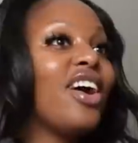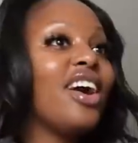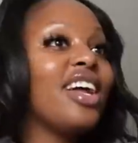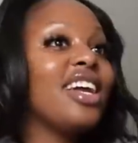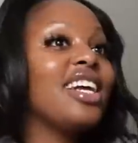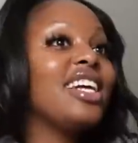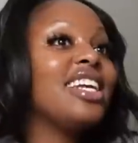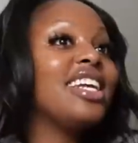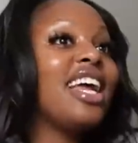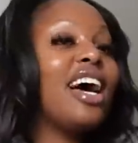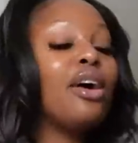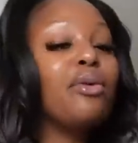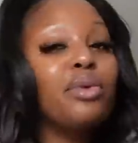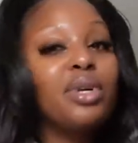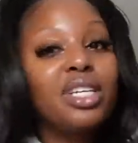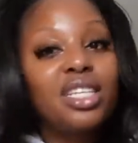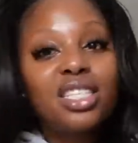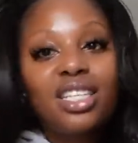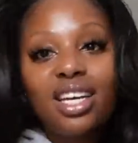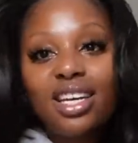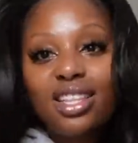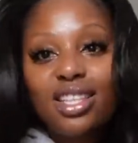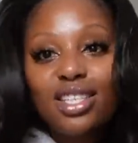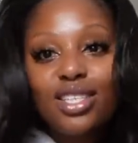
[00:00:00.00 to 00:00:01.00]
I did not want to
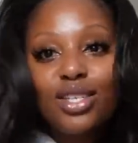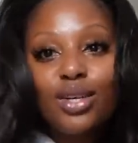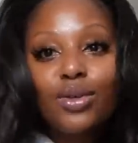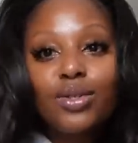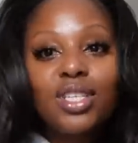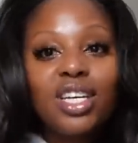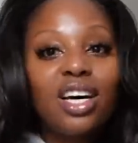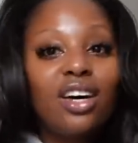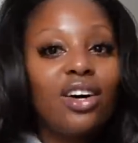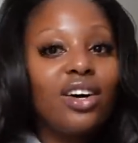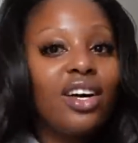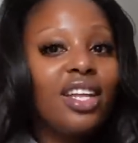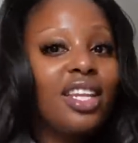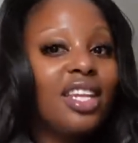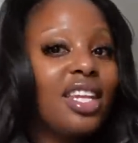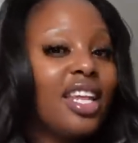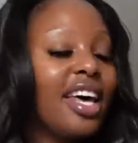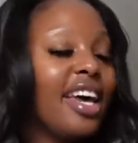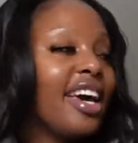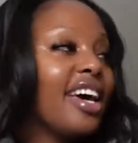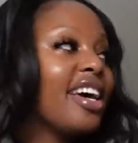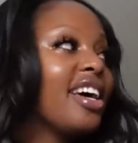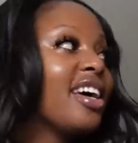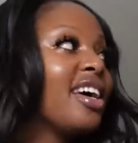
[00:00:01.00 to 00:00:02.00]
stay at this hotel, and
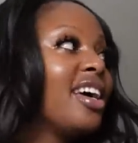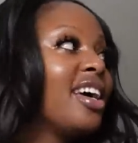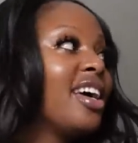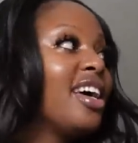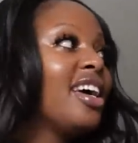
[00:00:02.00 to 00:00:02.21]
Leia,